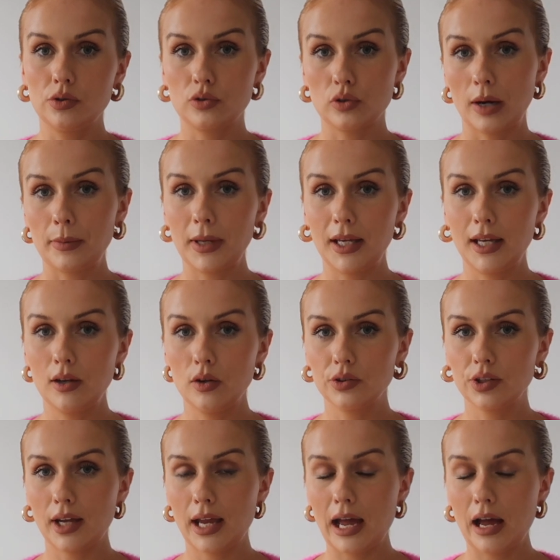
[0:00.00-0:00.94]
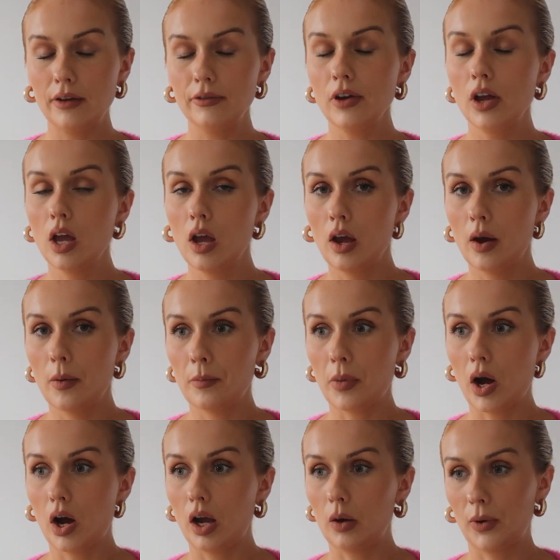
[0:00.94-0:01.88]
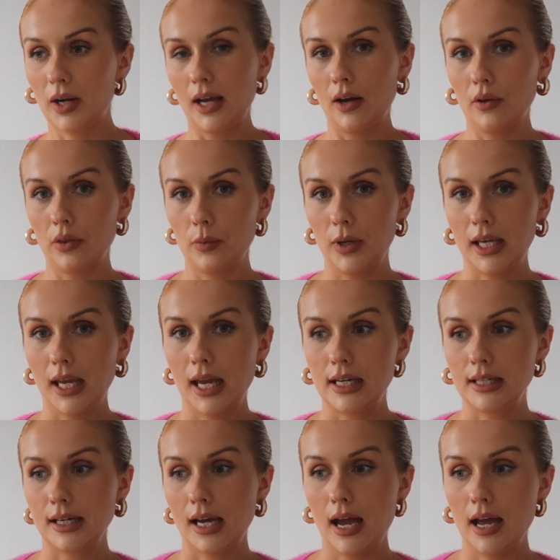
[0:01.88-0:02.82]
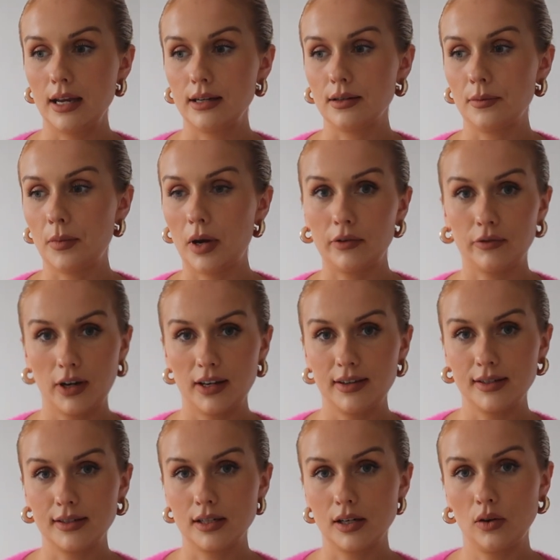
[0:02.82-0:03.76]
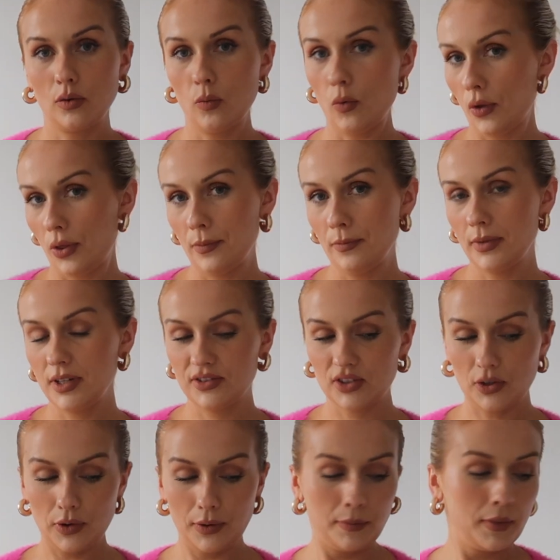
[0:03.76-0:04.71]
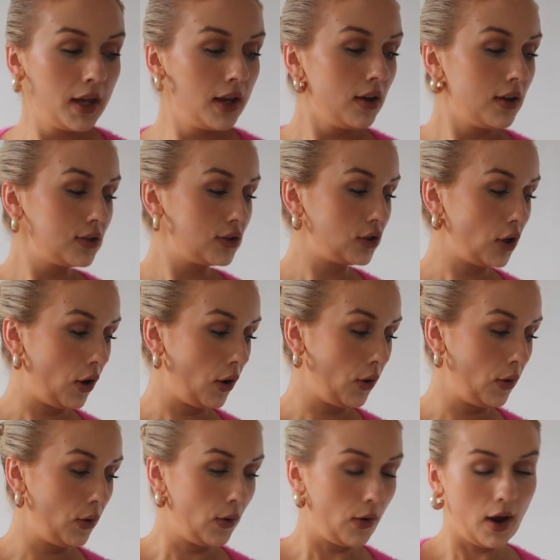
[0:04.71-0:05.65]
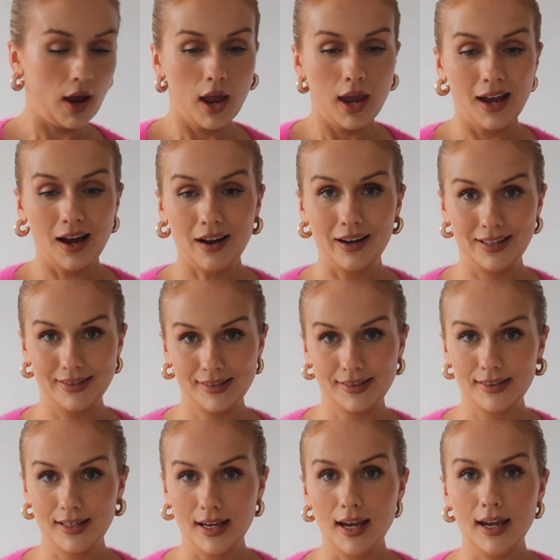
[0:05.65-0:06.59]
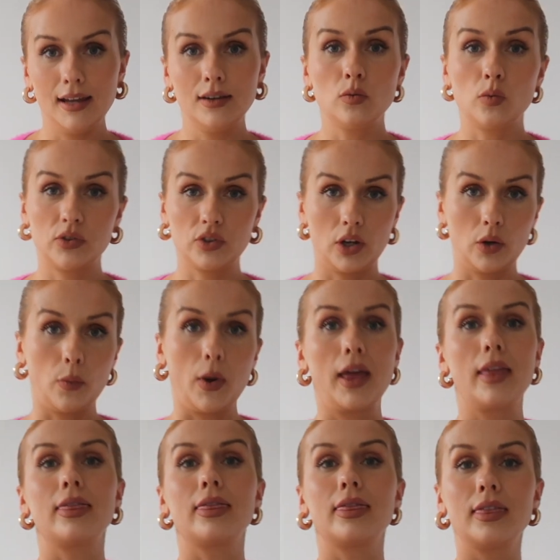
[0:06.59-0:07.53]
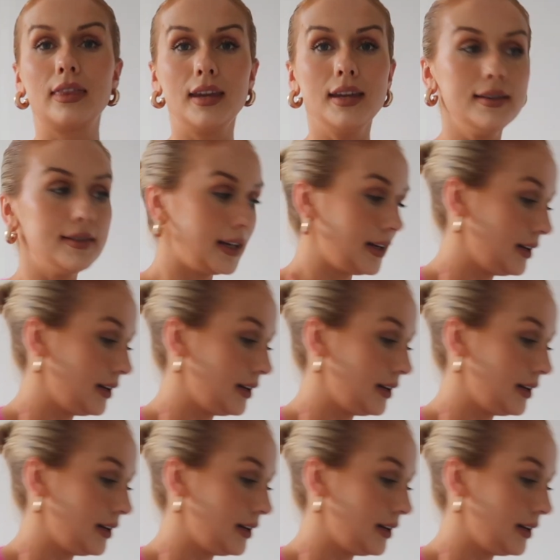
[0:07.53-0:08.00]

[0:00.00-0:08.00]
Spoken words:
strappy heels I have, but I went out at the weekend and my friend wore them and stole them, so I instead was going to wear these